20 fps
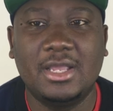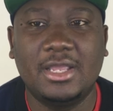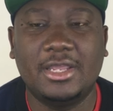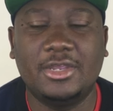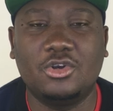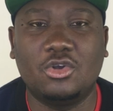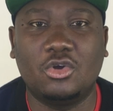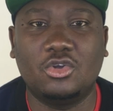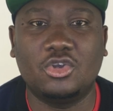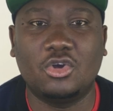
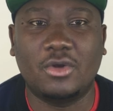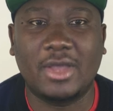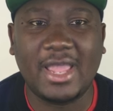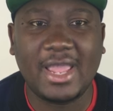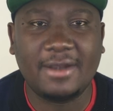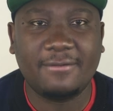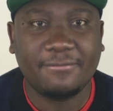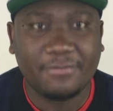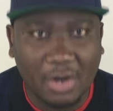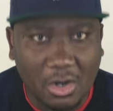you know, your
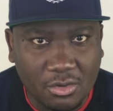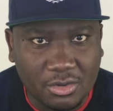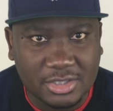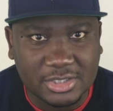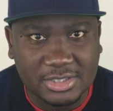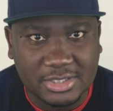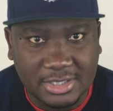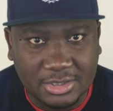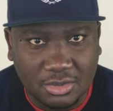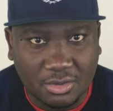head
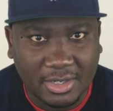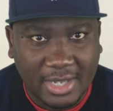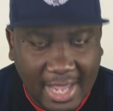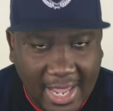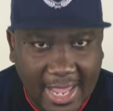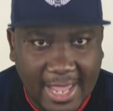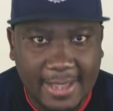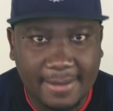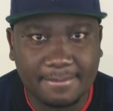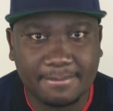focused in your
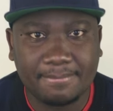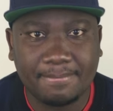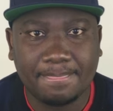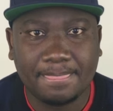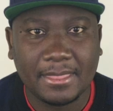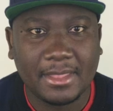game,